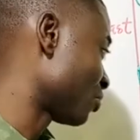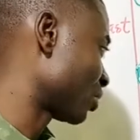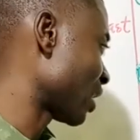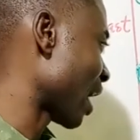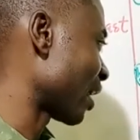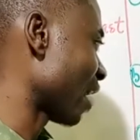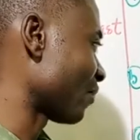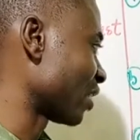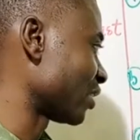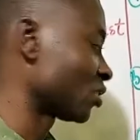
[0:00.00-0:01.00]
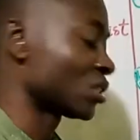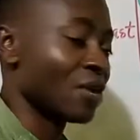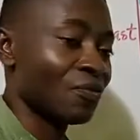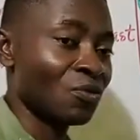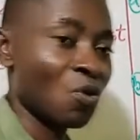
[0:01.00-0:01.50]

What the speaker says: You still arrive at this 7